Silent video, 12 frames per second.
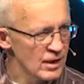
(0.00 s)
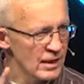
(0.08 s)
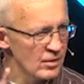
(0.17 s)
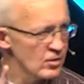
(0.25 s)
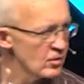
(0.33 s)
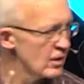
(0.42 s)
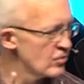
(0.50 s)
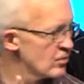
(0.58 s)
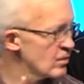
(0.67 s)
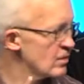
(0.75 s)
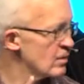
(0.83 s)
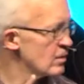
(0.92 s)
now hear this.
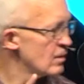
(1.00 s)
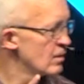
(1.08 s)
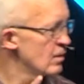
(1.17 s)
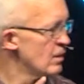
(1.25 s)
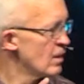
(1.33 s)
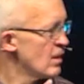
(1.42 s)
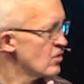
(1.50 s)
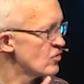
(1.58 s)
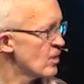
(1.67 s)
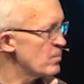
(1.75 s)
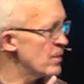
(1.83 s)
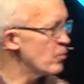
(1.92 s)

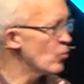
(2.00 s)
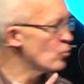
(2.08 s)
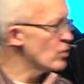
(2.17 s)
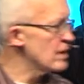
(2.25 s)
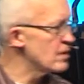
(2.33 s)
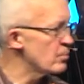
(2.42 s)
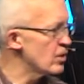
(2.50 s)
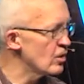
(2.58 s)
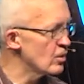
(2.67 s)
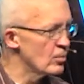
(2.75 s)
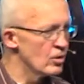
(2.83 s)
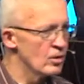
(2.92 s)
Some people read the
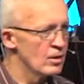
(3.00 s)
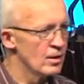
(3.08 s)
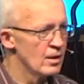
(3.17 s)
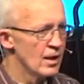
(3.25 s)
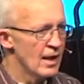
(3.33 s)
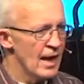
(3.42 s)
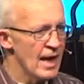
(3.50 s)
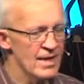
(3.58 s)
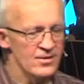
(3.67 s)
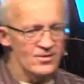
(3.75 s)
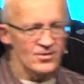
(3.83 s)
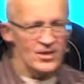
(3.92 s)
parable
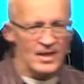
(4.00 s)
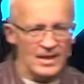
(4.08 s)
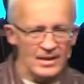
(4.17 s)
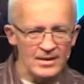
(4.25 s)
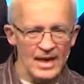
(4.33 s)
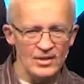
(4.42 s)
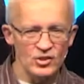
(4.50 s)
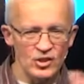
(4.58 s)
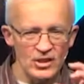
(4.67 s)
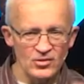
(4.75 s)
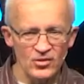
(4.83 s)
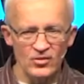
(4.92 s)
and think that
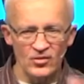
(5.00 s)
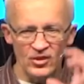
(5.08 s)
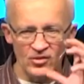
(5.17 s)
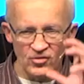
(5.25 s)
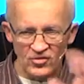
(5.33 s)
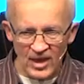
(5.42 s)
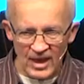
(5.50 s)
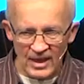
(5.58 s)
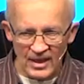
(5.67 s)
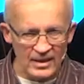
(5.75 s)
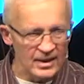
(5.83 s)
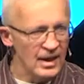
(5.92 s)
Jesus is
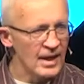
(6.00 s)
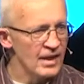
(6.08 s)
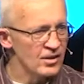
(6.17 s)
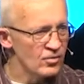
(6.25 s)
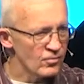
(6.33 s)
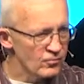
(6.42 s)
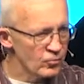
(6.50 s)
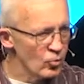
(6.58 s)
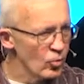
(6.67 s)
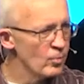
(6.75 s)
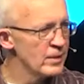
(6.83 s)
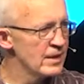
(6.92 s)
saying he's a
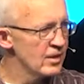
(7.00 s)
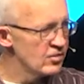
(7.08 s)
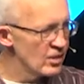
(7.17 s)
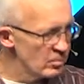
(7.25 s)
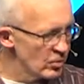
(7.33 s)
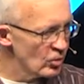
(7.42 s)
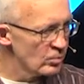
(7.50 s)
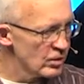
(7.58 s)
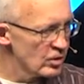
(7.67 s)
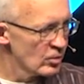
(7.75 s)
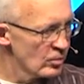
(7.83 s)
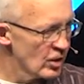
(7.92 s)
fool because he built
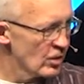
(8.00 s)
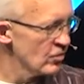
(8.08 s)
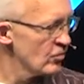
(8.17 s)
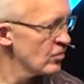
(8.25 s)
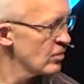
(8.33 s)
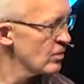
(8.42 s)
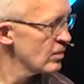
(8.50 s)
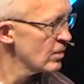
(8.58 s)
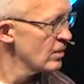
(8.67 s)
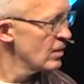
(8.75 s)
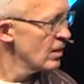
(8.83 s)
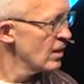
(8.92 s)
bigger barns.
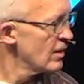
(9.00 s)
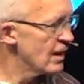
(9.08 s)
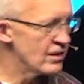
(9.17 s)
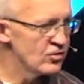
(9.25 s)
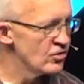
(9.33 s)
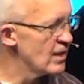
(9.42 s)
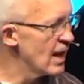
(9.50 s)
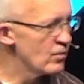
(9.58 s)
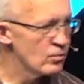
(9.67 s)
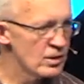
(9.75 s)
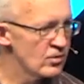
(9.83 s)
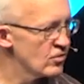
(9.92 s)
That is not
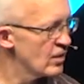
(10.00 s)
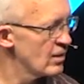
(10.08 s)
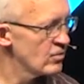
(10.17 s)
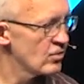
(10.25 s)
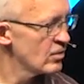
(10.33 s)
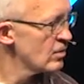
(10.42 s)
what it says.